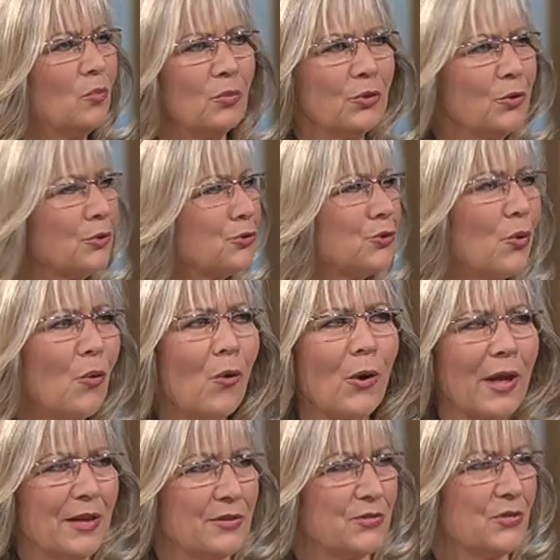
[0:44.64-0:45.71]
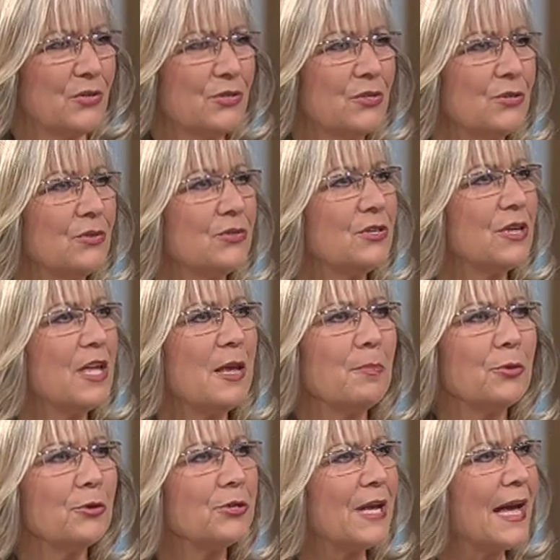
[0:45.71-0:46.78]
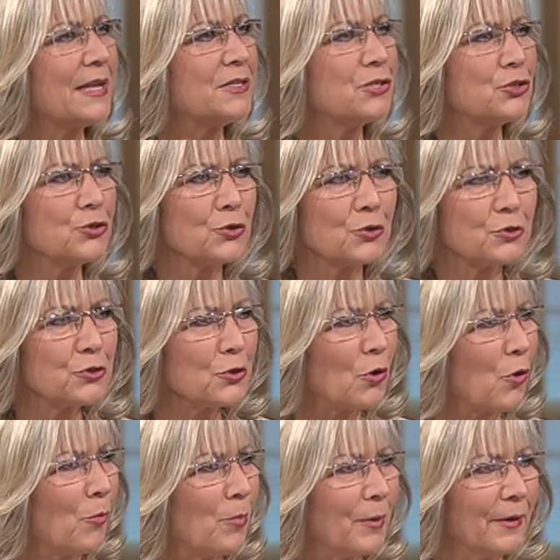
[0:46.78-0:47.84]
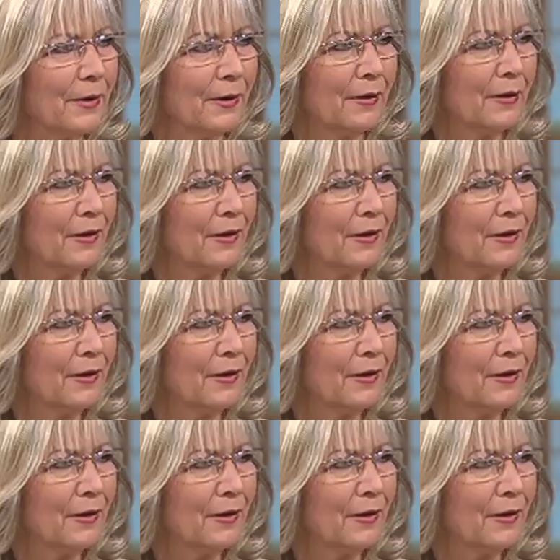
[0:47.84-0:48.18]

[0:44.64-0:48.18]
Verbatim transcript: your toys to, to keep your dad's church open.